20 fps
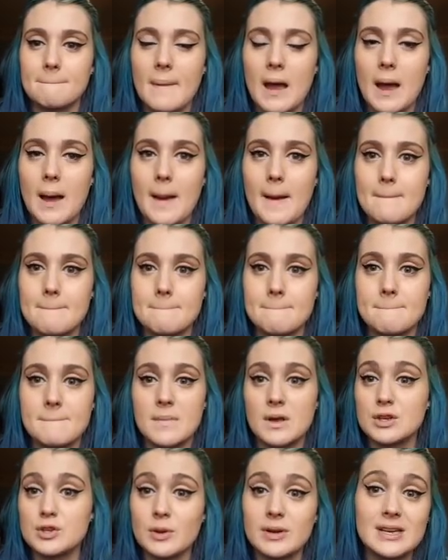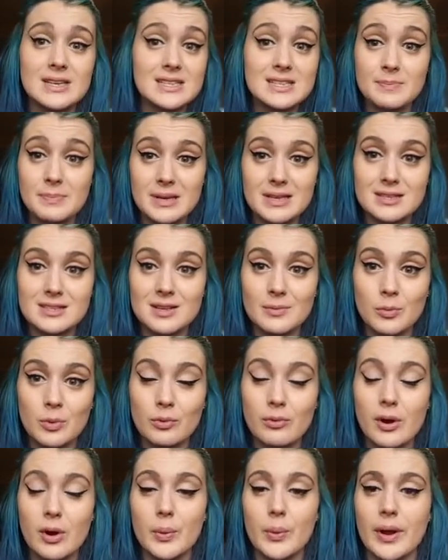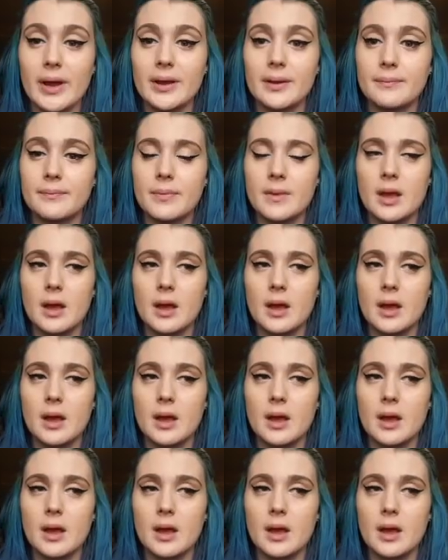Um, so I need to speak to someone right away.